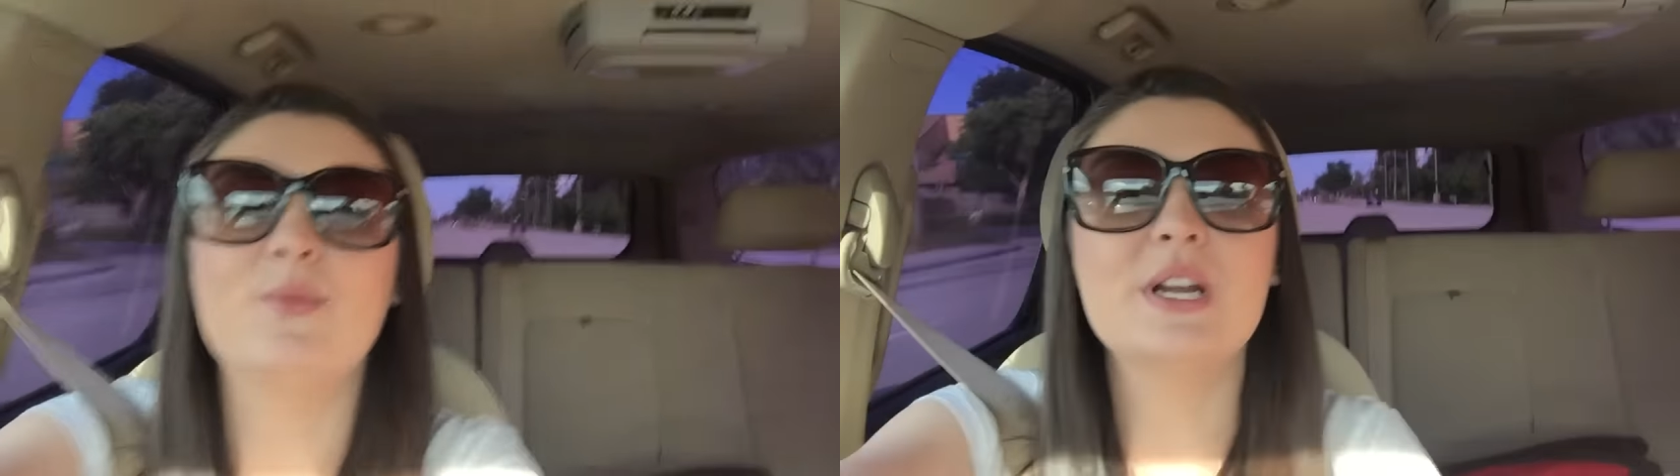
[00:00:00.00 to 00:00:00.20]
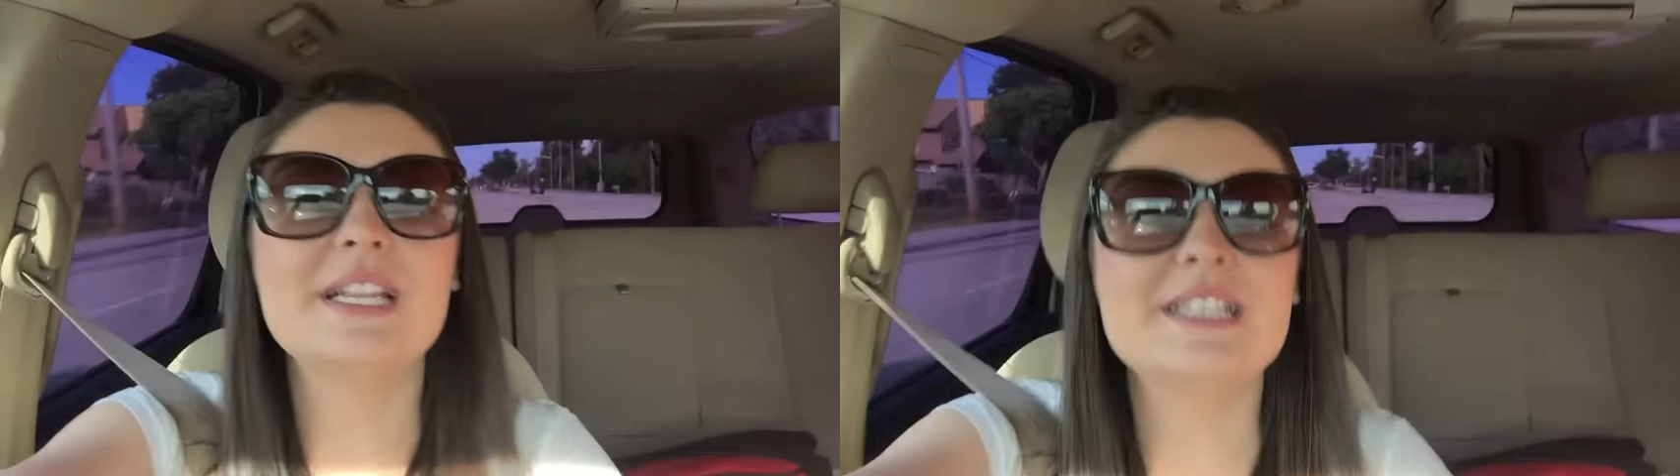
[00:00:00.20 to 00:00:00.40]

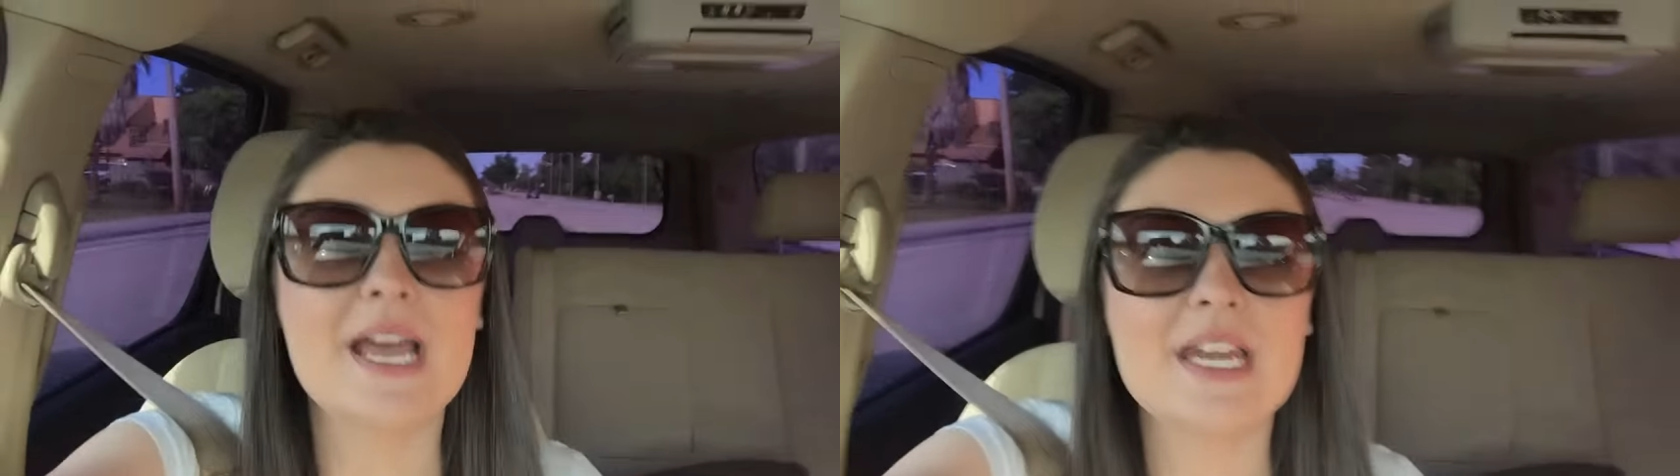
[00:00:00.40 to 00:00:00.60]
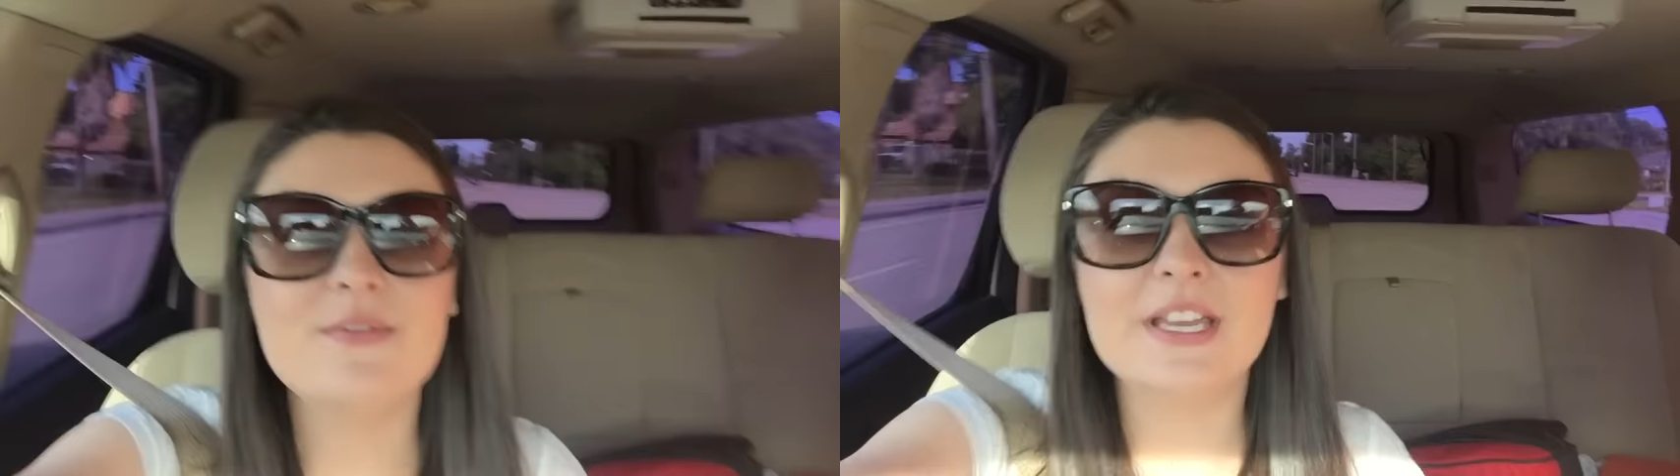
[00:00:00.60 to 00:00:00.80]
we're it's
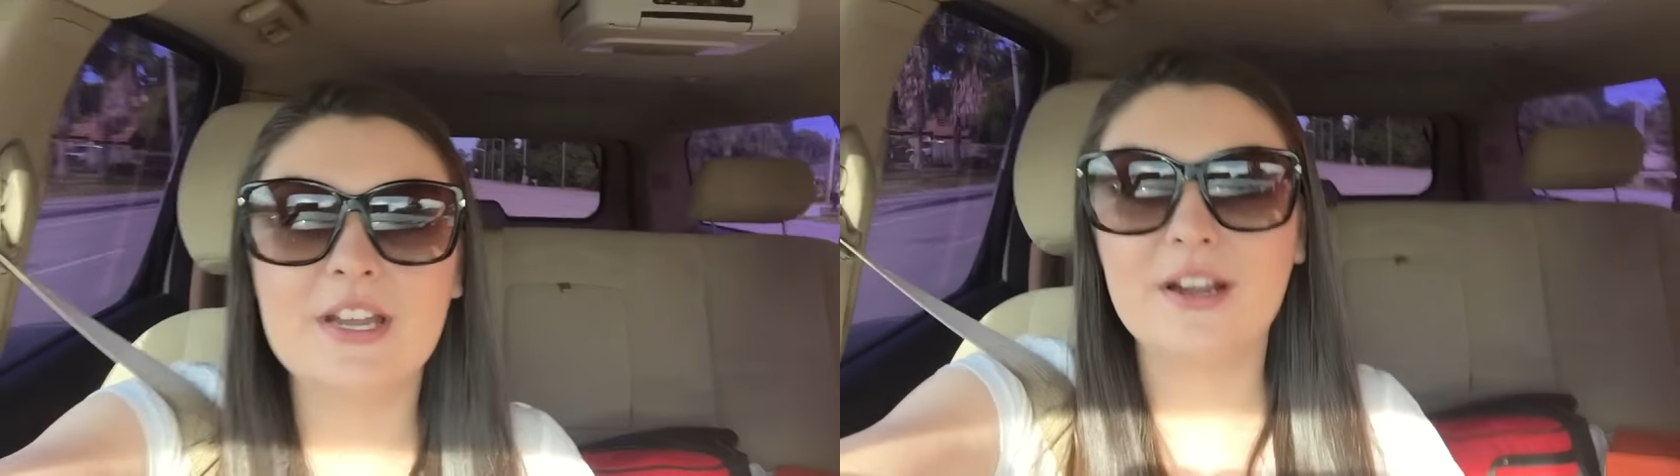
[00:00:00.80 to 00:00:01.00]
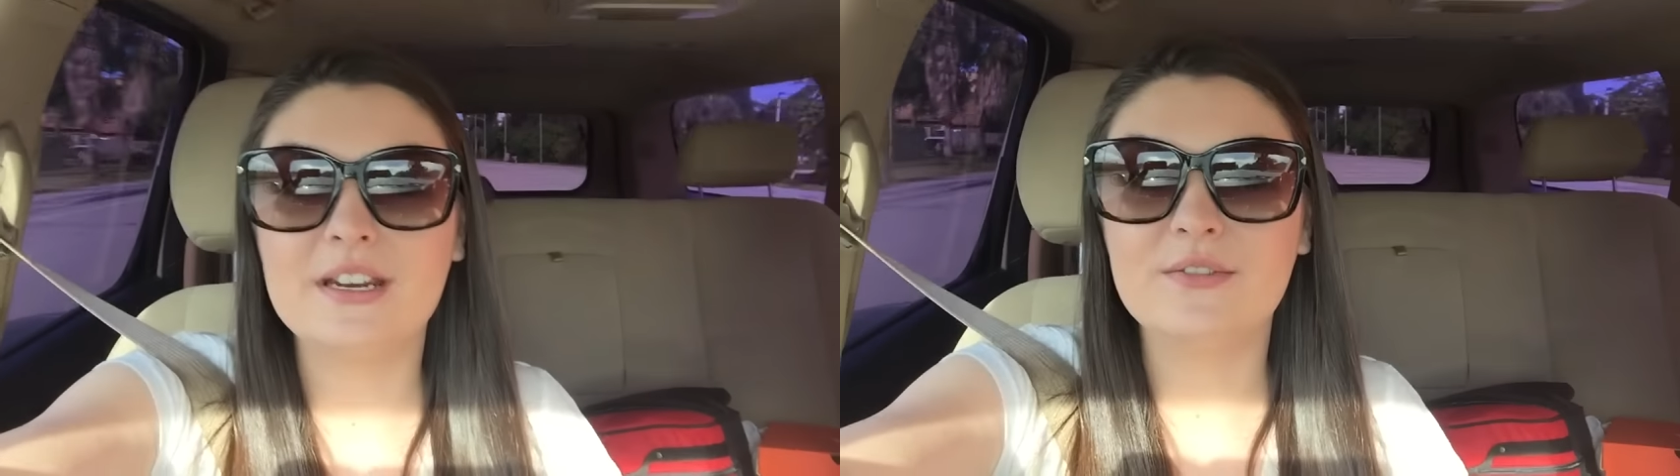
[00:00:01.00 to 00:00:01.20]
kind of
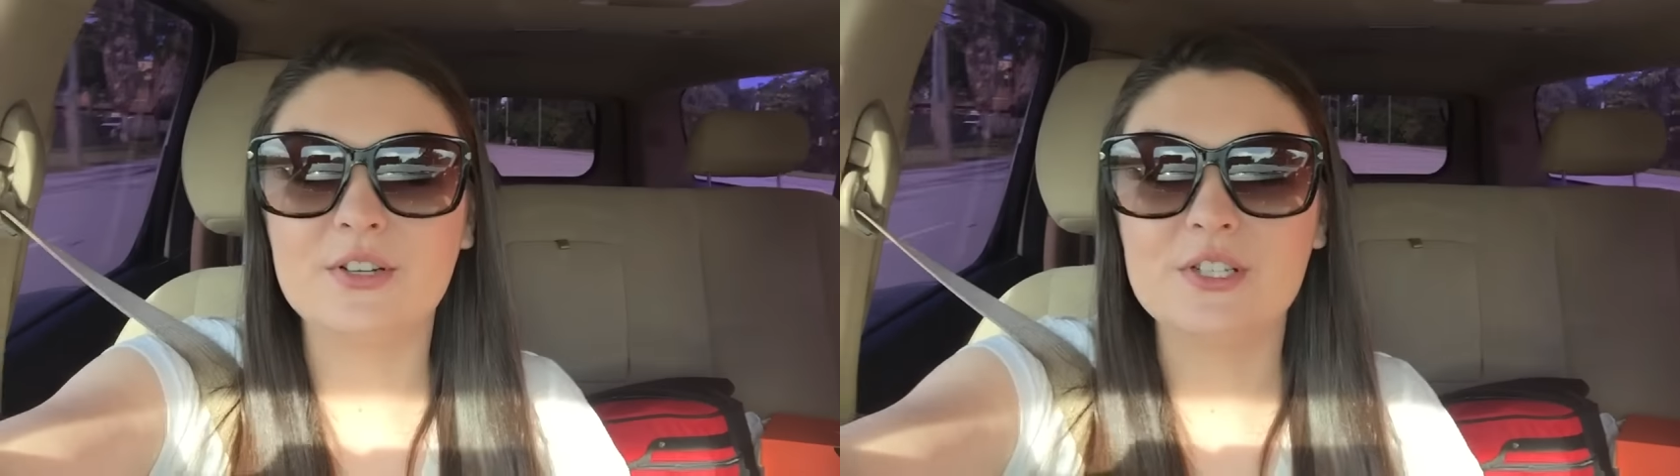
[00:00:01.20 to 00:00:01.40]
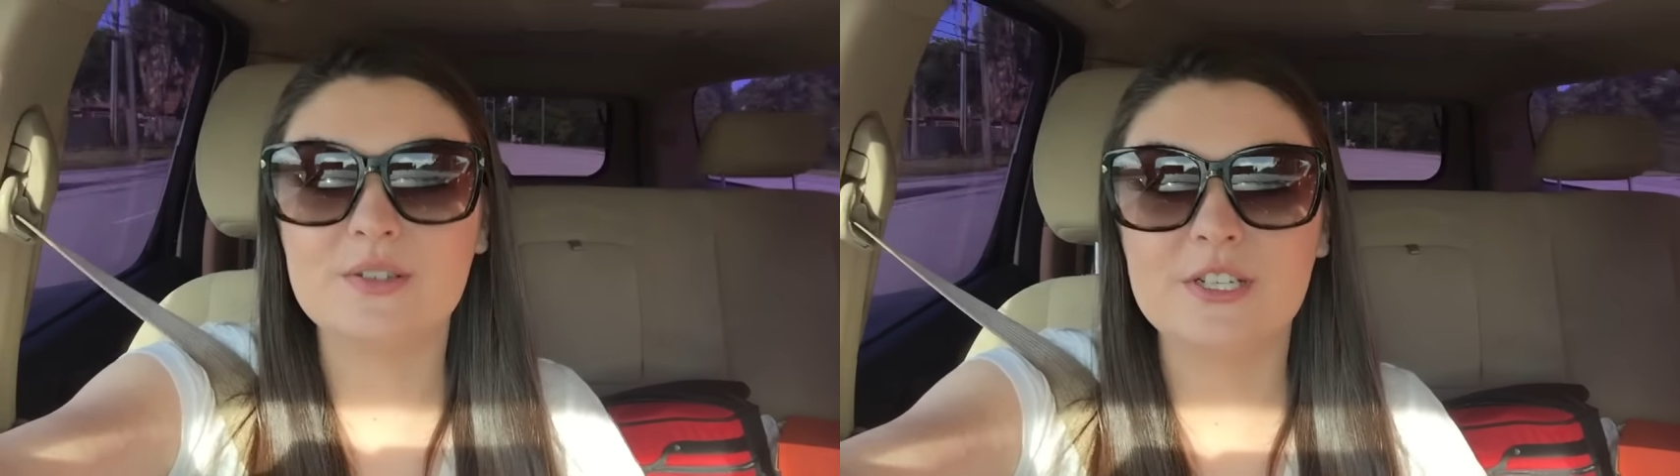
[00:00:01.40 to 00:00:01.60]
like our
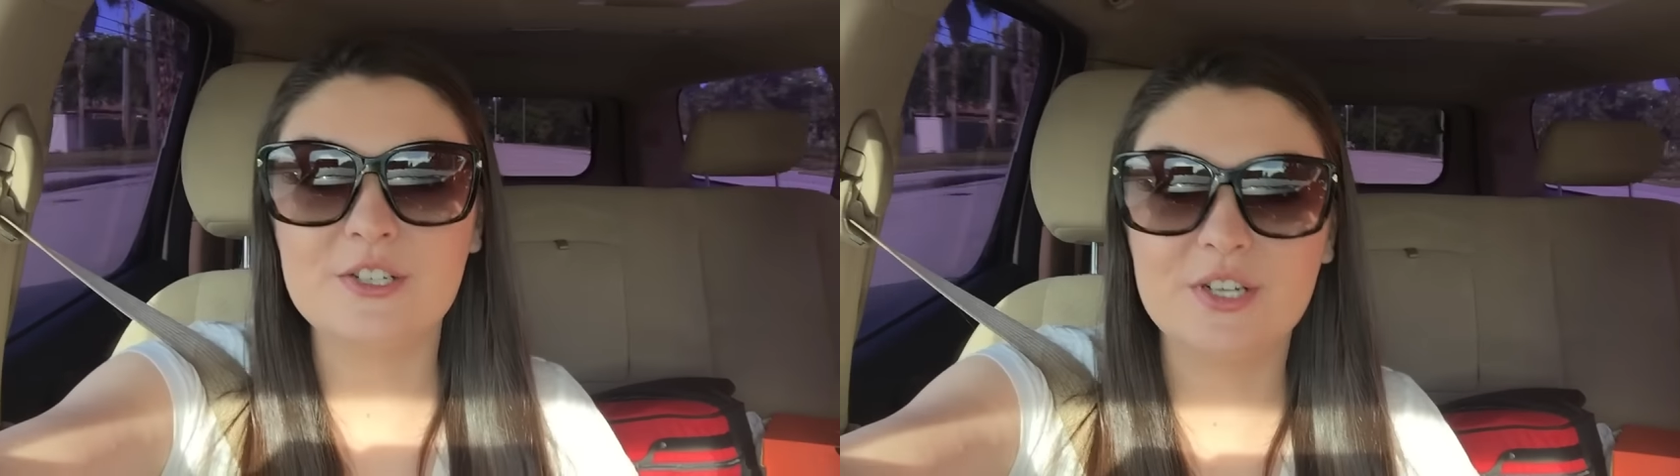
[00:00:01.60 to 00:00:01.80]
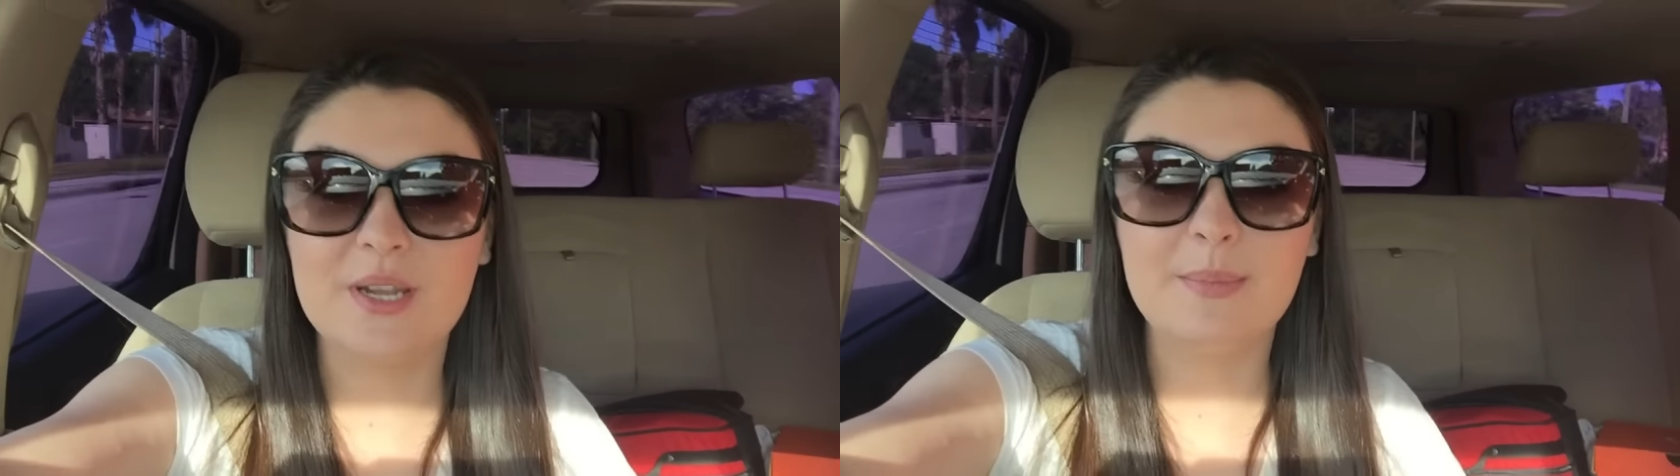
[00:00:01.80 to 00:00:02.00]
anniversary
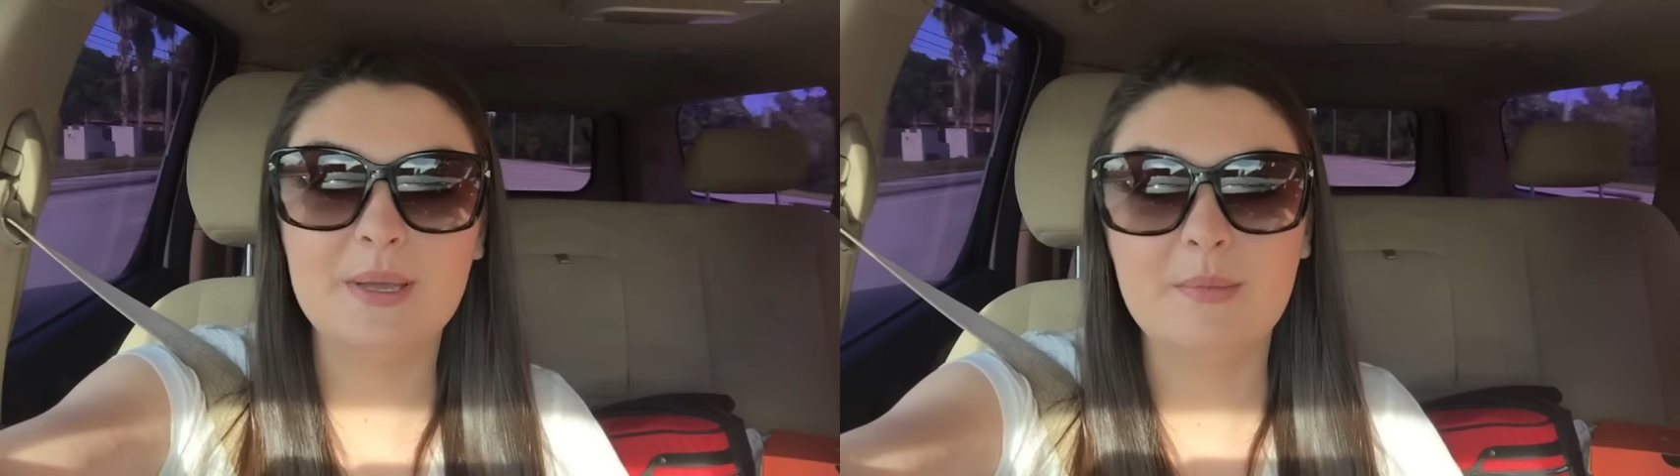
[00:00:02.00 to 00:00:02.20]
trip,